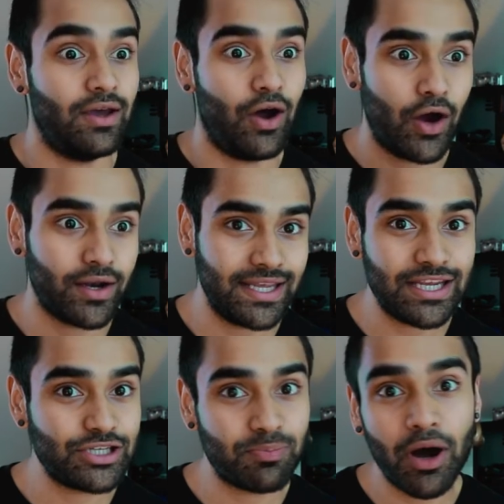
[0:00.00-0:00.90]
on
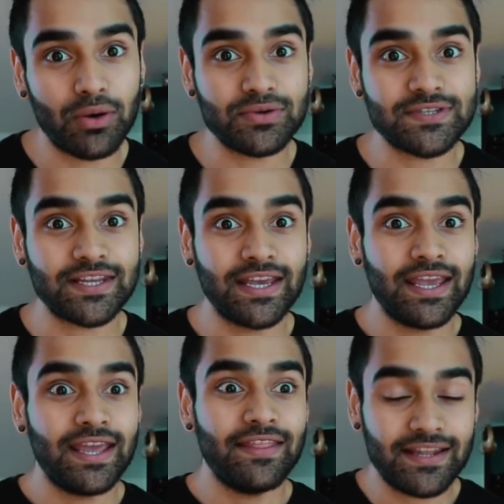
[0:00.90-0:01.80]
each post
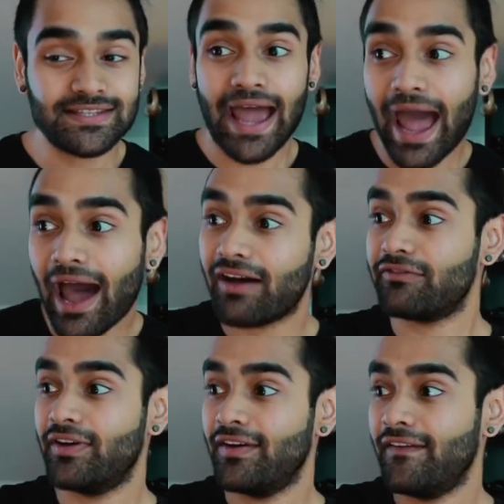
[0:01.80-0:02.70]
than to
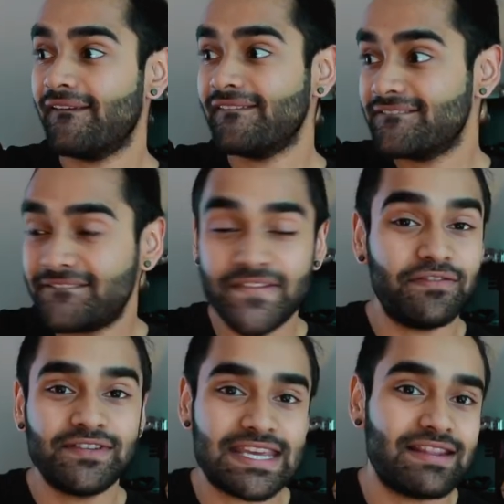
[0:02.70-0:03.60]
have
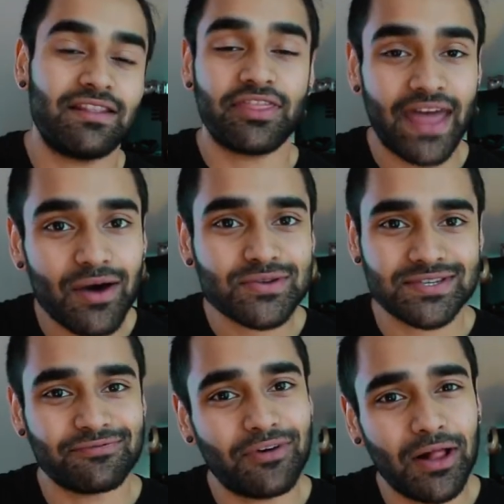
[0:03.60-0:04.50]

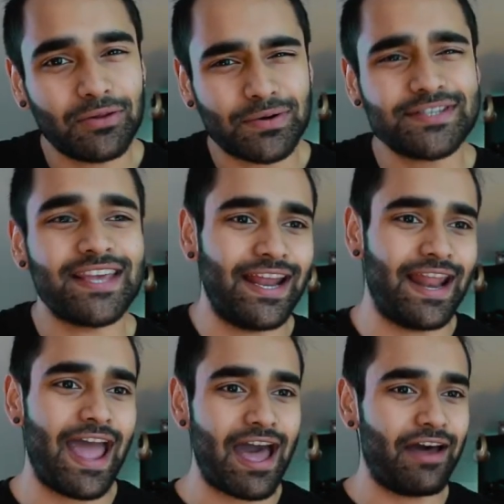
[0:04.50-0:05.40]
15,000 followers
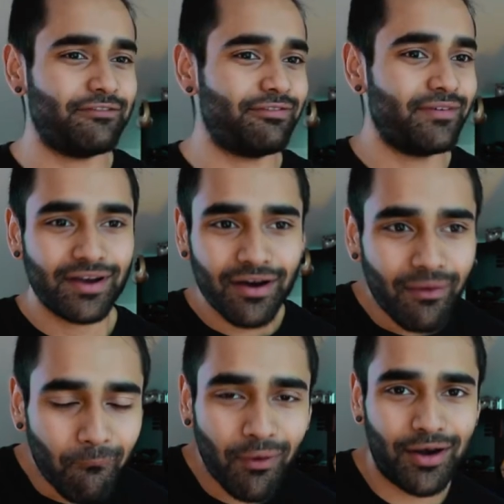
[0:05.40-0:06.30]
and have
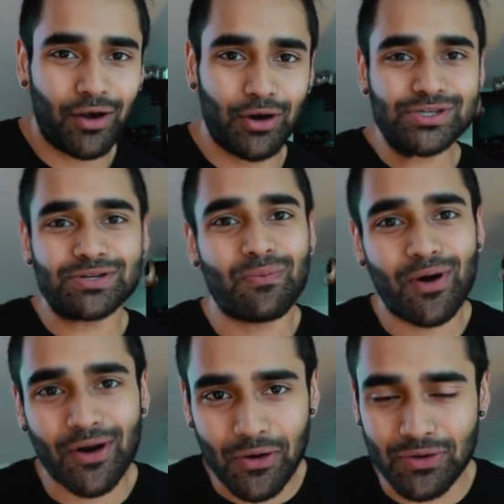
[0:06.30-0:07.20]
100,
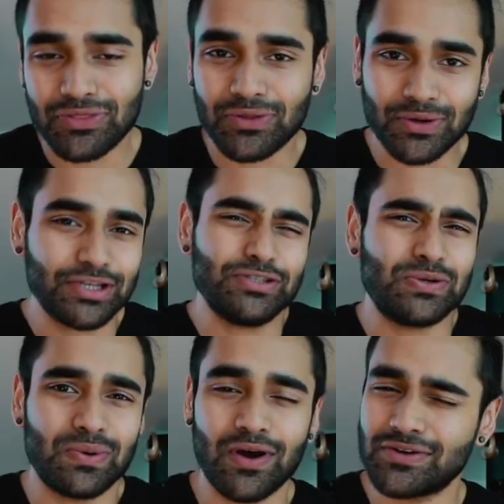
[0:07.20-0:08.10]
130,
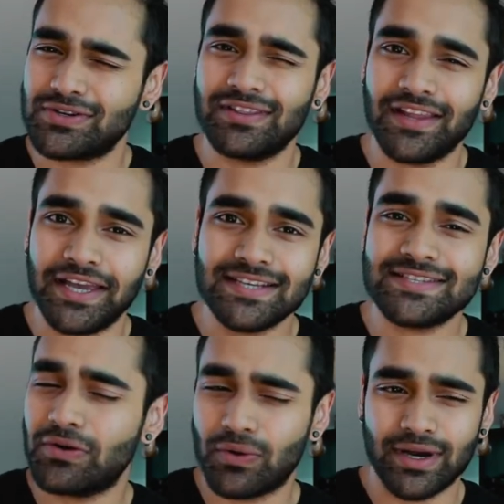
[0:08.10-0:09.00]
200
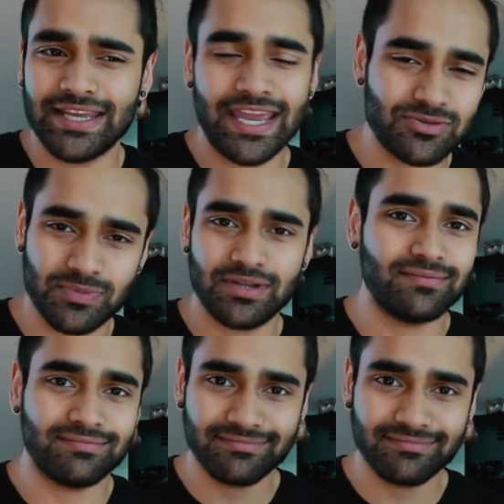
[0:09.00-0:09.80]
likes or engagement